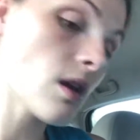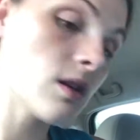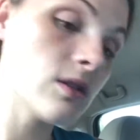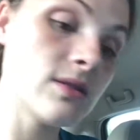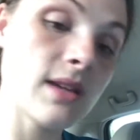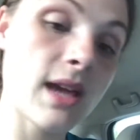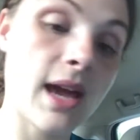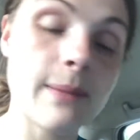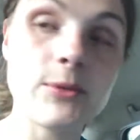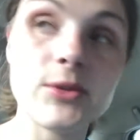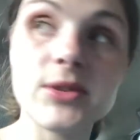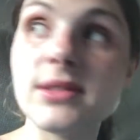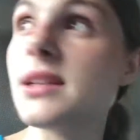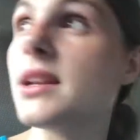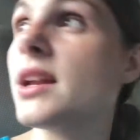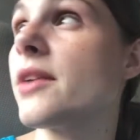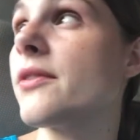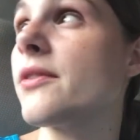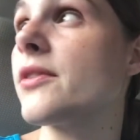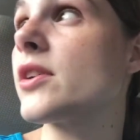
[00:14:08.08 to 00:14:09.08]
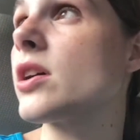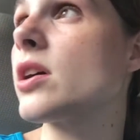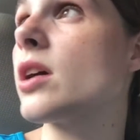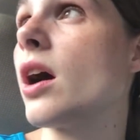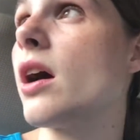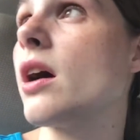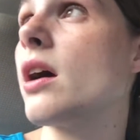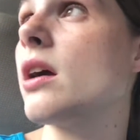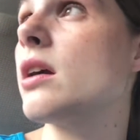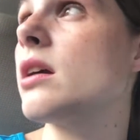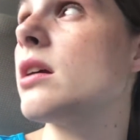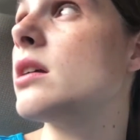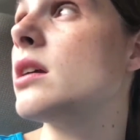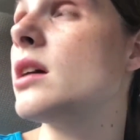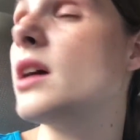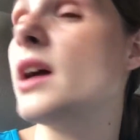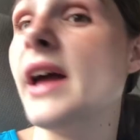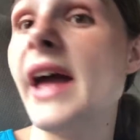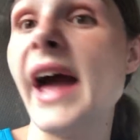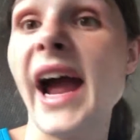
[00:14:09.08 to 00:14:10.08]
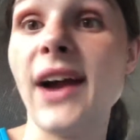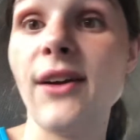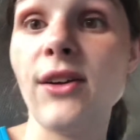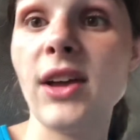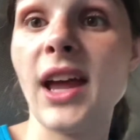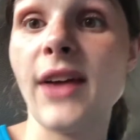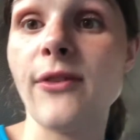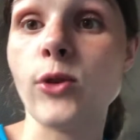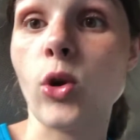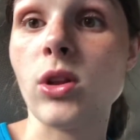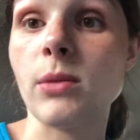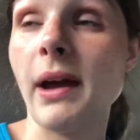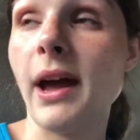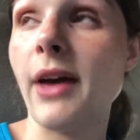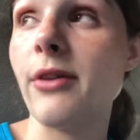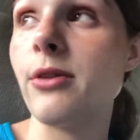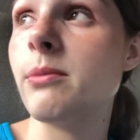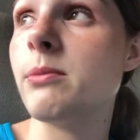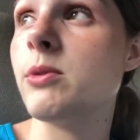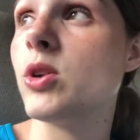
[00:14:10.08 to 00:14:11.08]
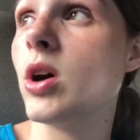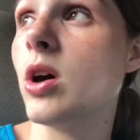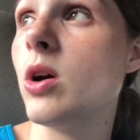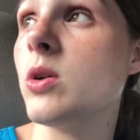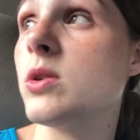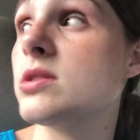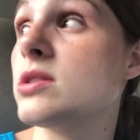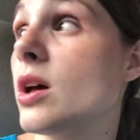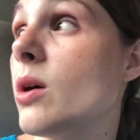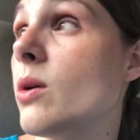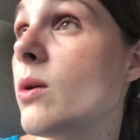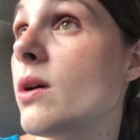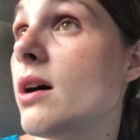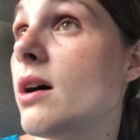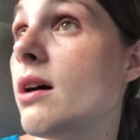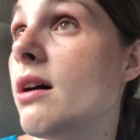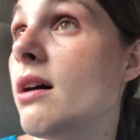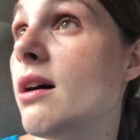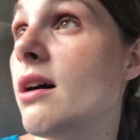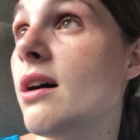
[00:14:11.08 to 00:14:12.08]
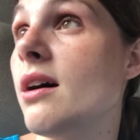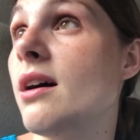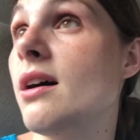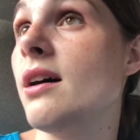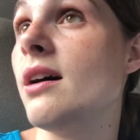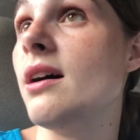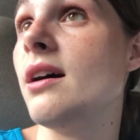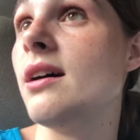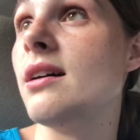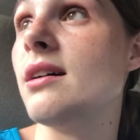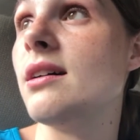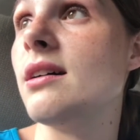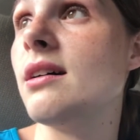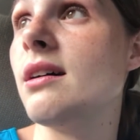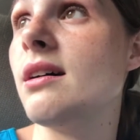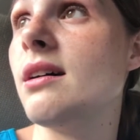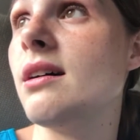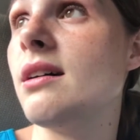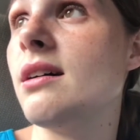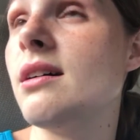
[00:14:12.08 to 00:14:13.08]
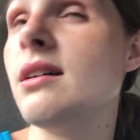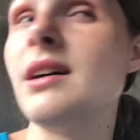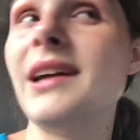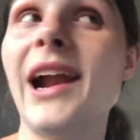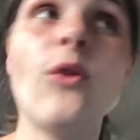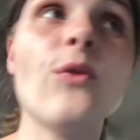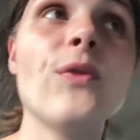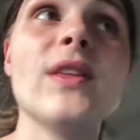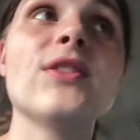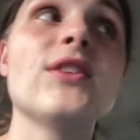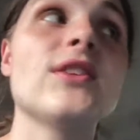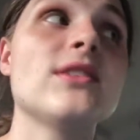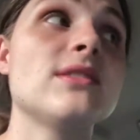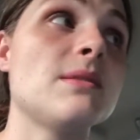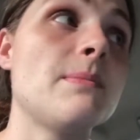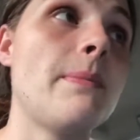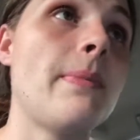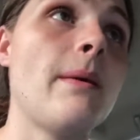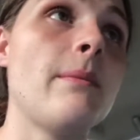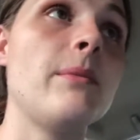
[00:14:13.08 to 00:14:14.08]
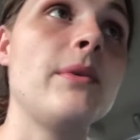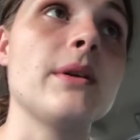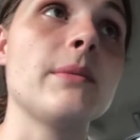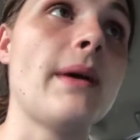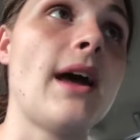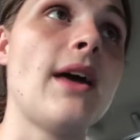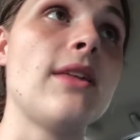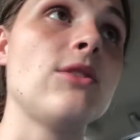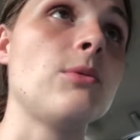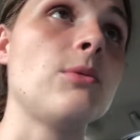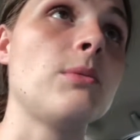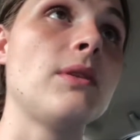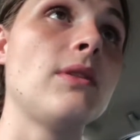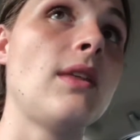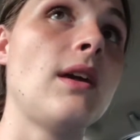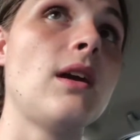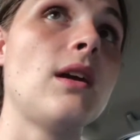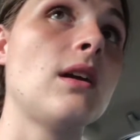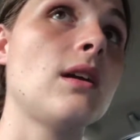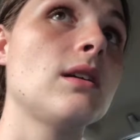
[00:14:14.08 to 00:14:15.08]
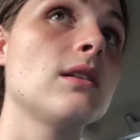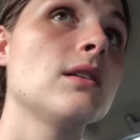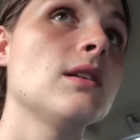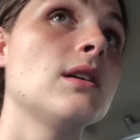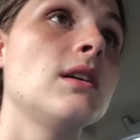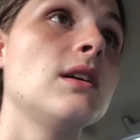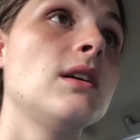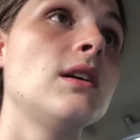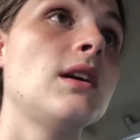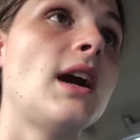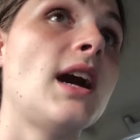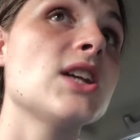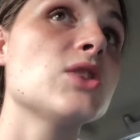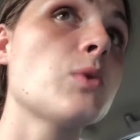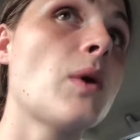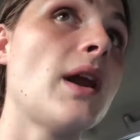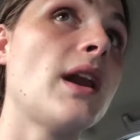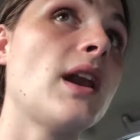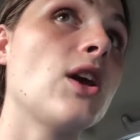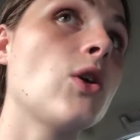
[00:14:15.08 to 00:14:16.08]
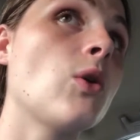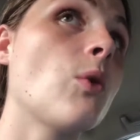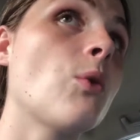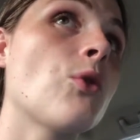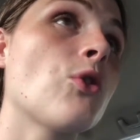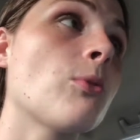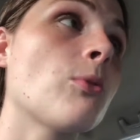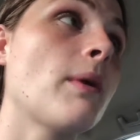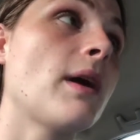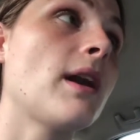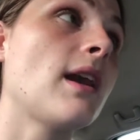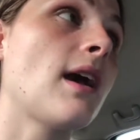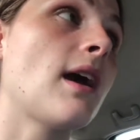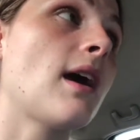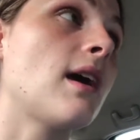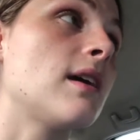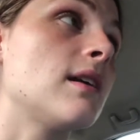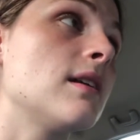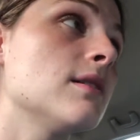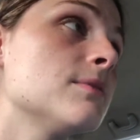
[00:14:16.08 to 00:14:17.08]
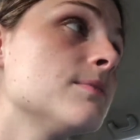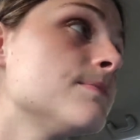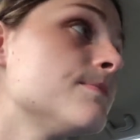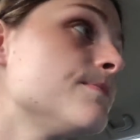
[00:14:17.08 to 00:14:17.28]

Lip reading: So yeah, I'm just sitting here in the car. I really have to go to the bathroom, you guys, though. Oh, and I don't think there's a public bathroom in there. That's why I didn't go in with my dad.